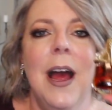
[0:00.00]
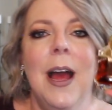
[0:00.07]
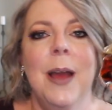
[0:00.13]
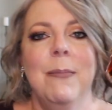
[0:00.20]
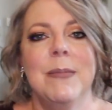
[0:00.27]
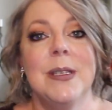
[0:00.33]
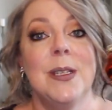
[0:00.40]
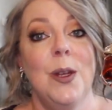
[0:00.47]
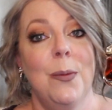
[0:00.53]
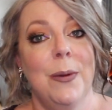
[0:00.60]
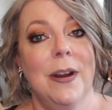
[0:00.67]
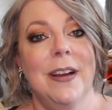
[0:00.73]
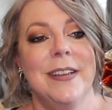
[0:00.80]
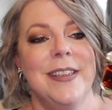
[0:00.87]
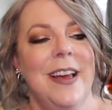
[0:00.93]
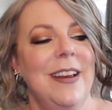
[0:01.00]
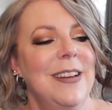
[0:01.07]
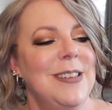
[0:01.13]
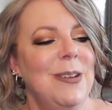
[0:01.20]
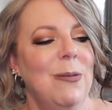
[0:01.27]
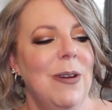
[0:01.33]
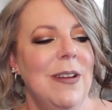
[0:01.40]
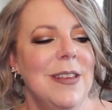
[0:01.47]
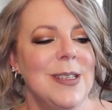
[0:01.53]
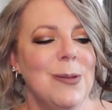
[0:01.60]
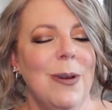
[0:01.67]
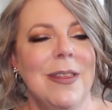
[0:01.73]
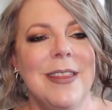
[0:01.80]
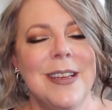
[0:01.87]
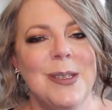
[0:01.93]
I'm super excited to wear this
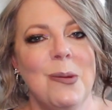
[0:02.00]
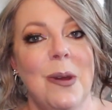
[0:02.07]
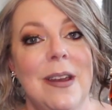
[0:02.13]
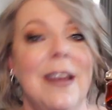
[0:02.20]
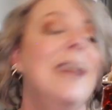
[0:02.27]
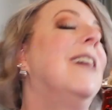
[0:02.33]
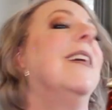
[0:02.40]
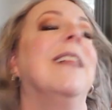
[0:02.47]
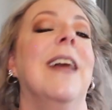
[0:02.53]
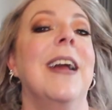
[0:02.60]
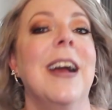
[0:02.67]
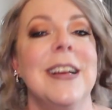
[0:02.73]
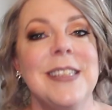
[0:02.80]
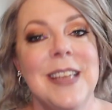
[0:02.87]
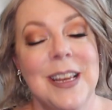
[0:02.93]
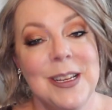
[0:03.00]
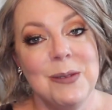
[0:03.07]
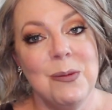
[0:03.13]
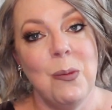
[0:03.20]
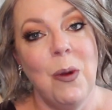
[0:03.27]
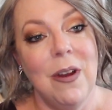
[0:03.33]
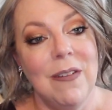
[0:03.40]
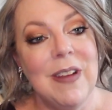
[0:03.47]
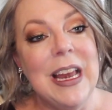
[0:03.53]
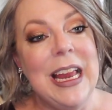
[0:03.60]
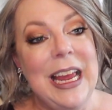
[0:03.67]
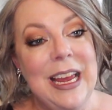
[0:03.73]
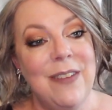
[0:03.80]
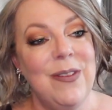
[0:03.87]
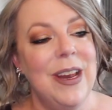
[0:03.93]
one. This one, like I said, is more of an
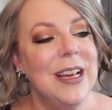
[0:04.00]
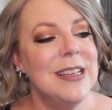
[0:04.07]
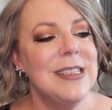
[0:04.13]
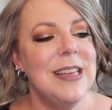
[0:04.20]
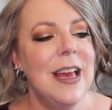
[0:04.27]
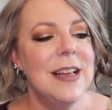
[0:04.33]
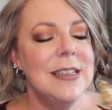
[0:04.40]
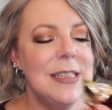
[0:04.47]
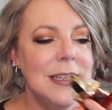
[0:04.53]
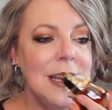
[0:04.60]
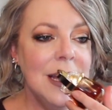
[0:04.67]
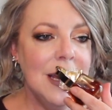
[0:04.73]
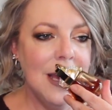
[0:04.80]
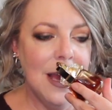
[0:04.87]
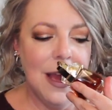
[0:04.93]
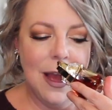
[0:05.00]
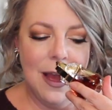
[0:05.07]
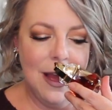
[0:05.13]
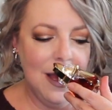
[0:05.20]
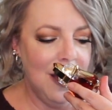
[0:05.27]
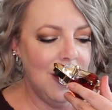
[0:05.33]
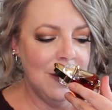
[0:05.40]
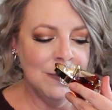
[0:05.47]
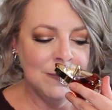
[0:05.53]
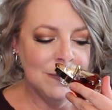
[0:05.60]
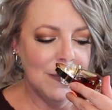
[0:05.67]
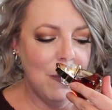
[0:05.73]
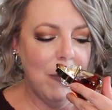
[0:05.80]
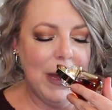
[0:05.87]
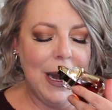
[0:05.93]
evening scent, uh,
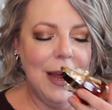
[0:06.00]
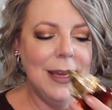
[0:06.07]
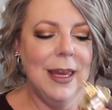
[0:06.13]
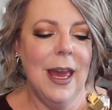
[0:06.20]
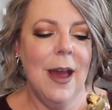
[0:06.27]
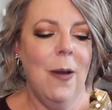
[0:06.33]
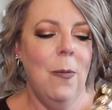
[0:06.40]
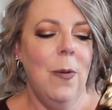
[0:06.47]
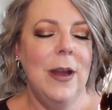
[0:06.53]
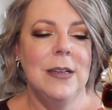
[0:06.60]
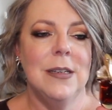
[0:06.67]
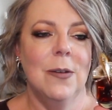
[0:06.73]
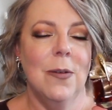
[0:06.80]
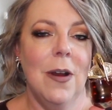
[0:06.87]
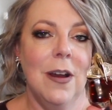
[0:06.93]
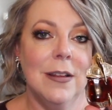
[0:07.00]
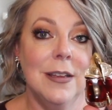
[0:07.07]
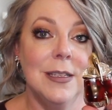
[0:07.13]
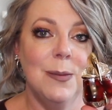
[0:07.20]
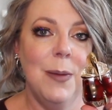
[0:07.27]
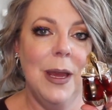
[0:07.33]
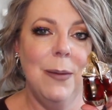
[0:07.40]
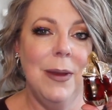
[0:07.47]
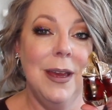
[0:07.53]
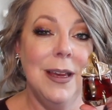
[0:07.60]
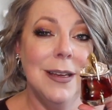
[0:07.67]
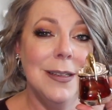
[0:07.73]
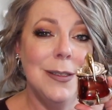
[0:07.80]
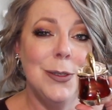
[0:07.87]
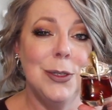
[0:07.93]
but I can't wait to rock this baby
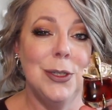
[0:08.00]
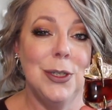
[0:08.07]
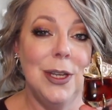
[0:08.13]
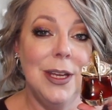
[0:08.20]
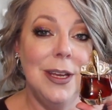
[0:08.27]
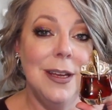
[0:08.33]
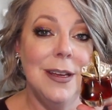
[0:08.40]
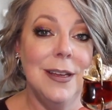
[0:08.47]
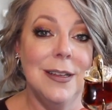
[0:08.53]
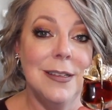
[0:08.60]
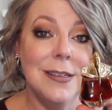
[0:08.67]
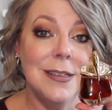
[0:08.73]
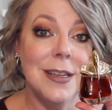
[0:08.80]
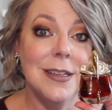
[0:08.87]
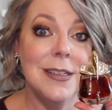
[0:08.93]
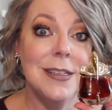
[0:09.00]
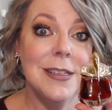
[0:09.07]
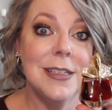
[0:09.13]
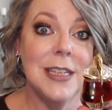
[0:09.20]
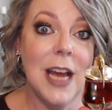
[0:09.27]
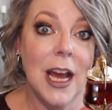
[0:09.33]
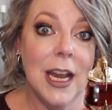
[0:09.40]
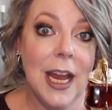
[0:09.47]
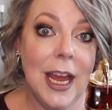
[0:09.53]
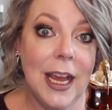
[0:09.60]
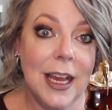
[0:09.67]
because she is stunning.